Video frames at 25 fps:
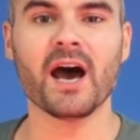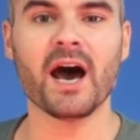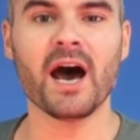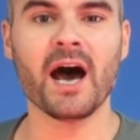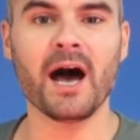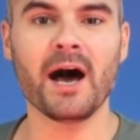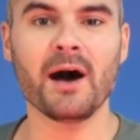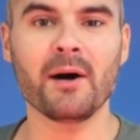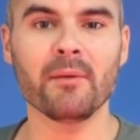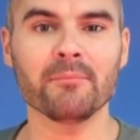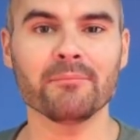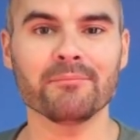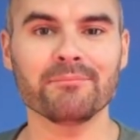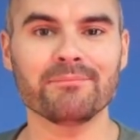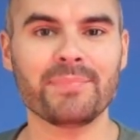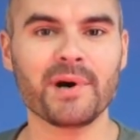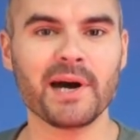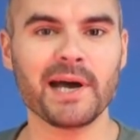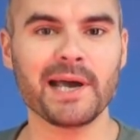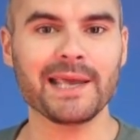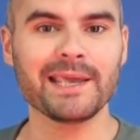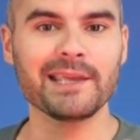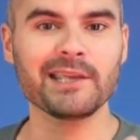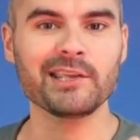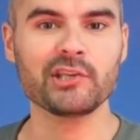
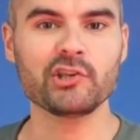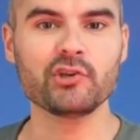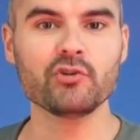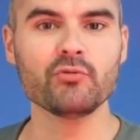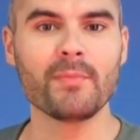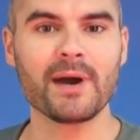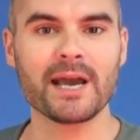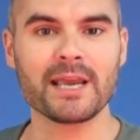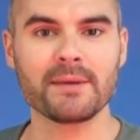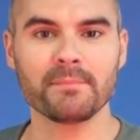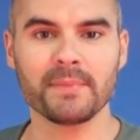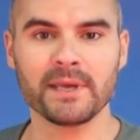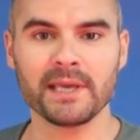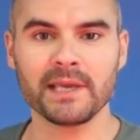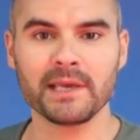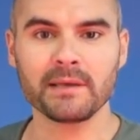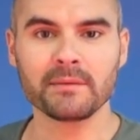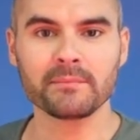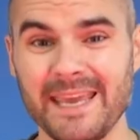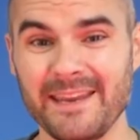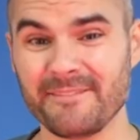But you might be.